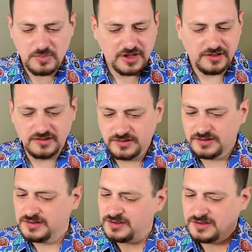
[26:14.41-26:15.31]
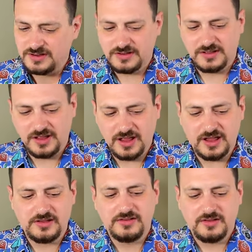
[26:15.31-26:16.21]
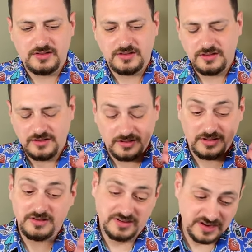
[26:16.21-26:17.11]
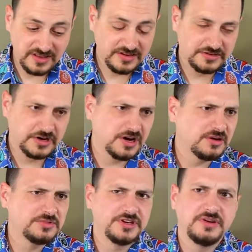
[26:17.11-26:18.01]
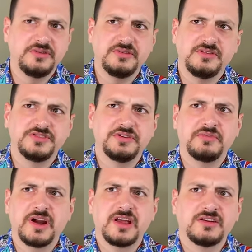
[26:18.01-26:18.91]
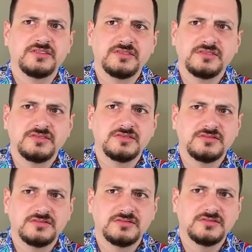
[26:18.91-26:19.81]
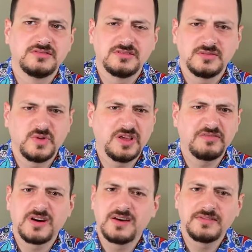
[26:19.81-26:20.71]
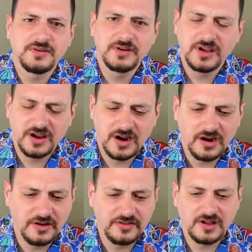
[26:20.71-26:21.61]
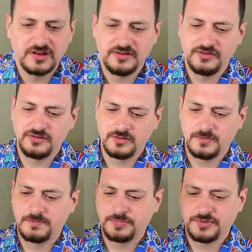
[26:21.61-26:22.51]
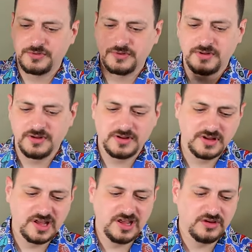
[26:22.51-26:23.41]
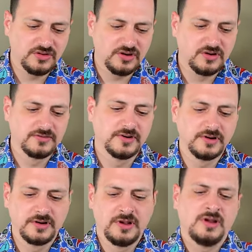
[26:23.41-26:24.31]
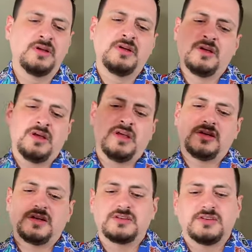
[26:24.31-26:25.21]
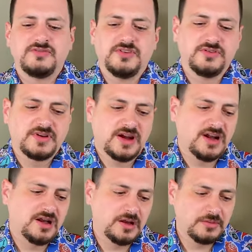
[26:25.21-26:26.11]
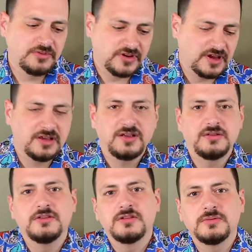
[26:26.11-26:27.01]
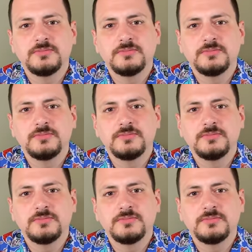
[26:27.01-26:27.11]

but it did the job. She ran 25, 30 yards and just keeled over, kicked a few times, and